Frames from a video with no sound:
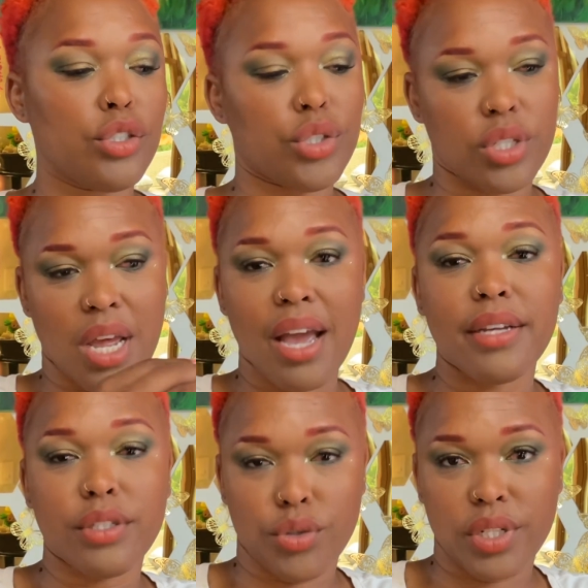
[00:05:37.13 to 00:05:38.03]
the high
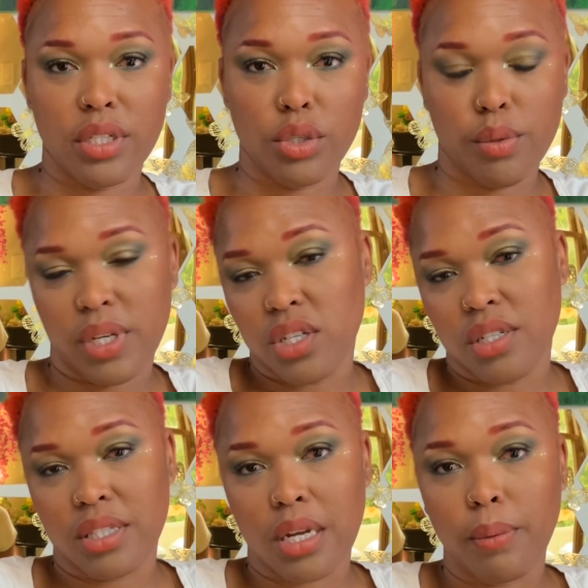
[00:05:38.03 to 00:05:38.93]
stress
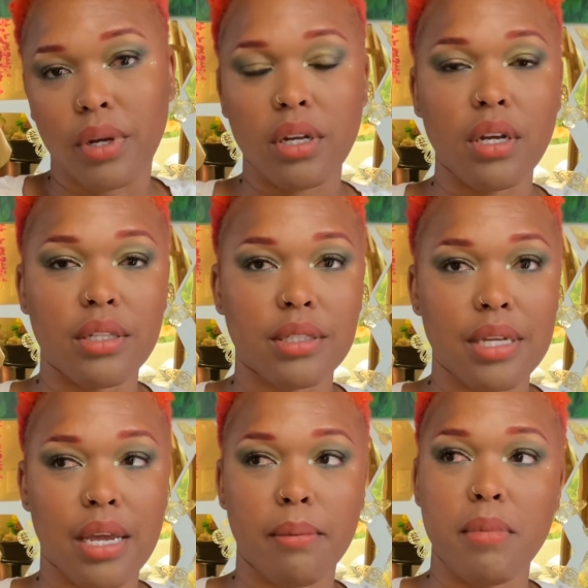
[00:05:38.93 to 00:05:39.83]
situations that we're in all the
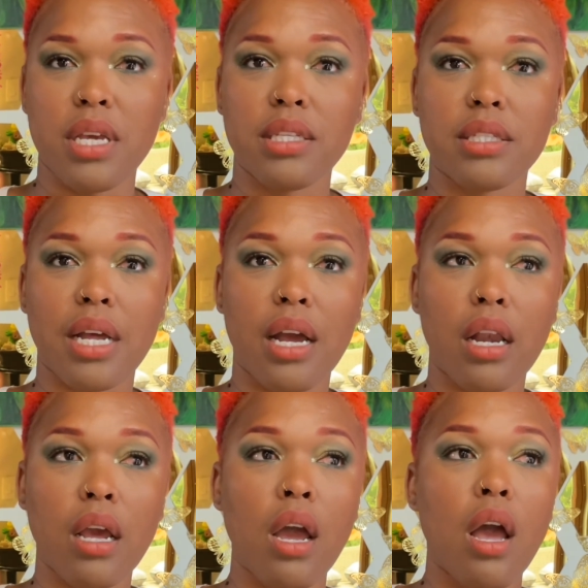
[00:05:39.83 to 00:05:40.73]
time, is
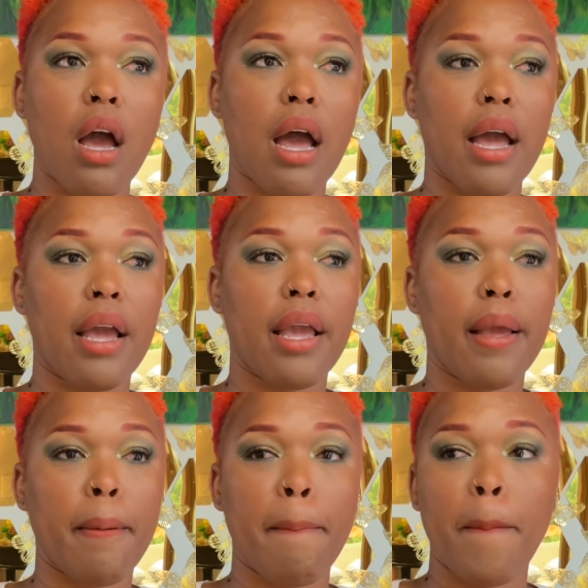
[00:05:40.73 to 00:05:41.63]
that
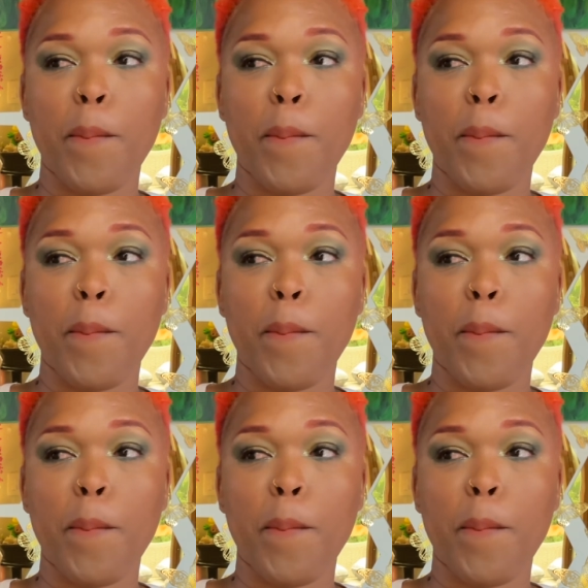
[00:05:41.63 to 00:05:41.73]
I